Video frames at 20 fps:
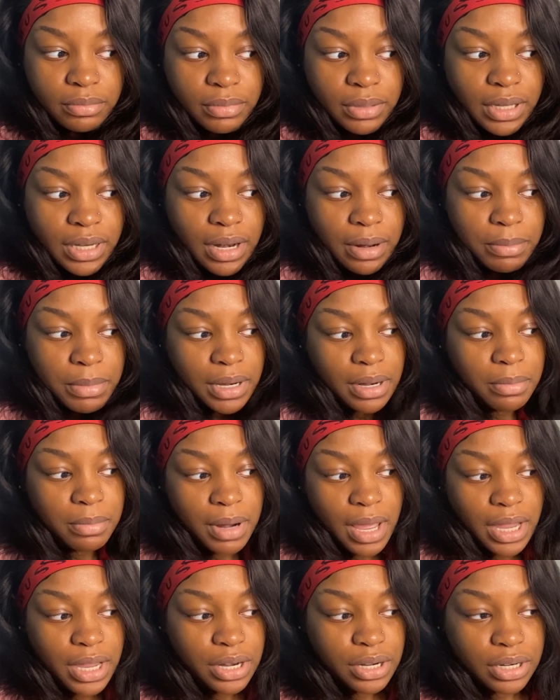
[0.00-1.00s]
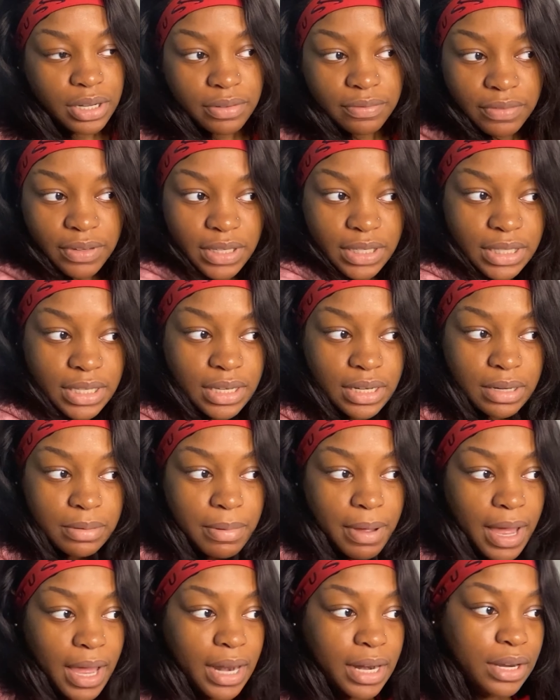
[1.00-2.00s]
And I mean, I'm not here to convince
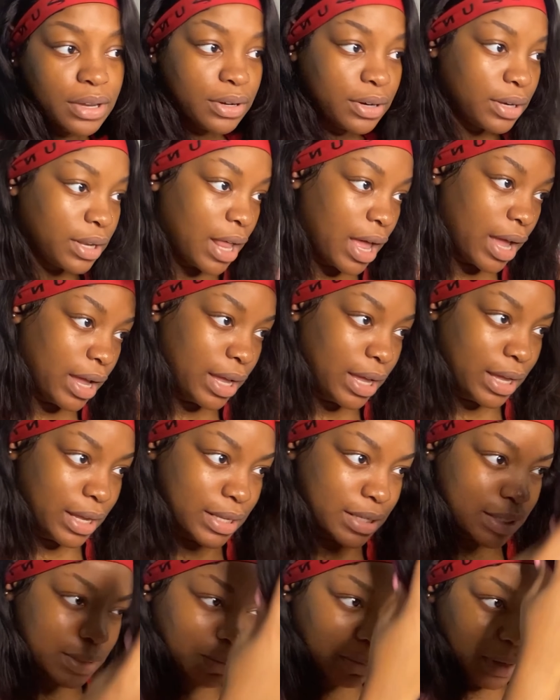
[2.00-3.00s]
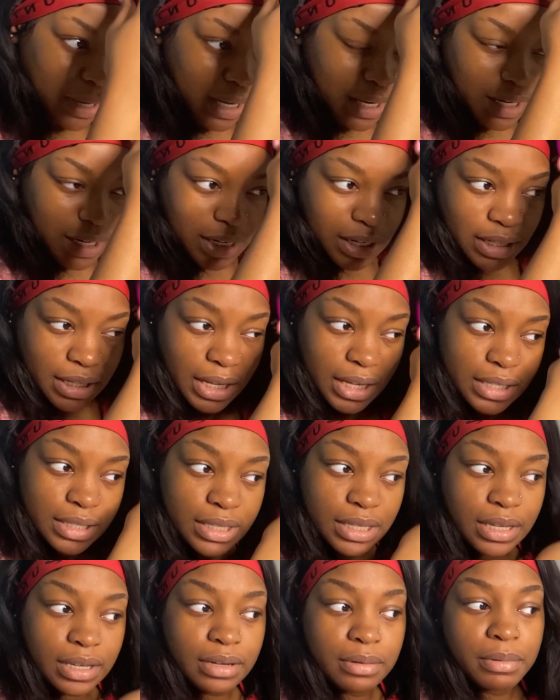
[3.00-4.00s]
anybody or like explain anything
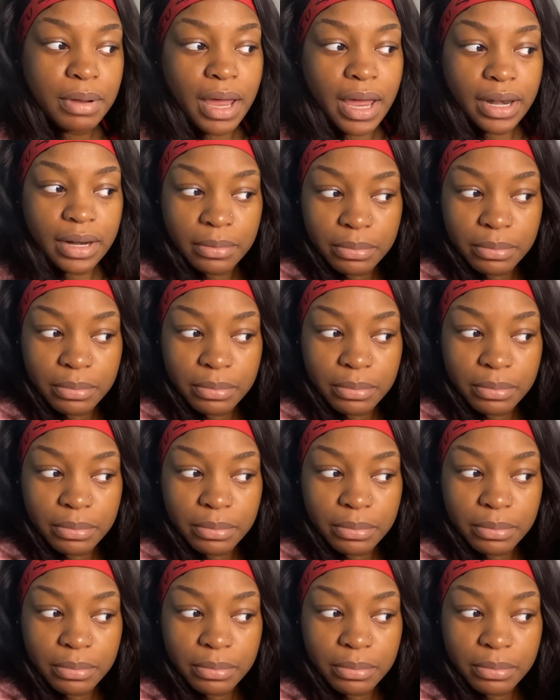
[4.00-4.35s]
to anybody,